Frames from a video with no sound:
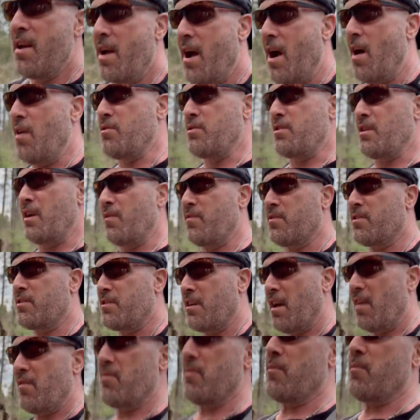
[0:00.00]
I was there for
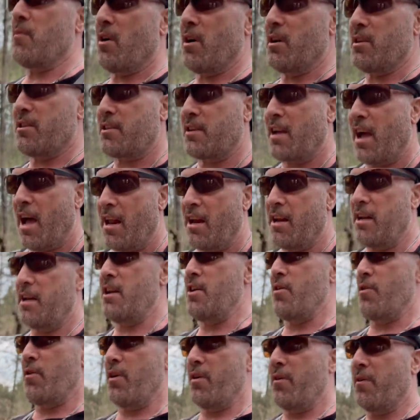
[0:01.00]
seven months, got
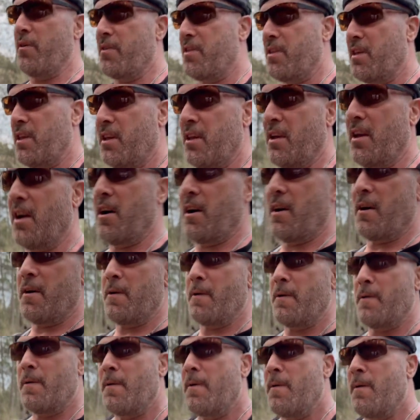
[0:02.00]
into it with the, uh,
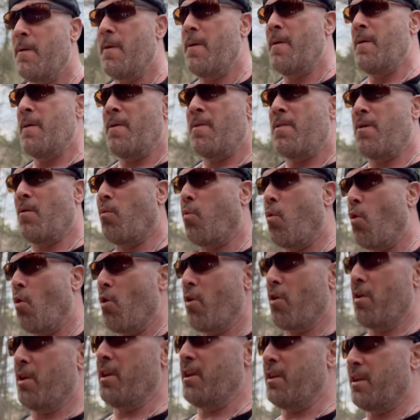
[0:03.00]
the
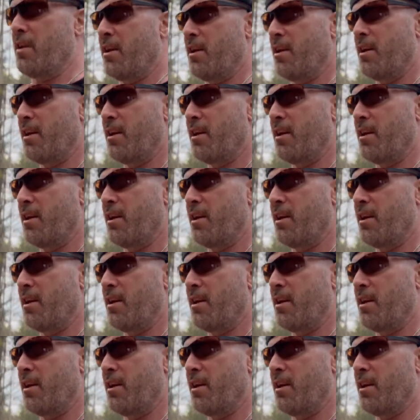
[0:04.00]
warden,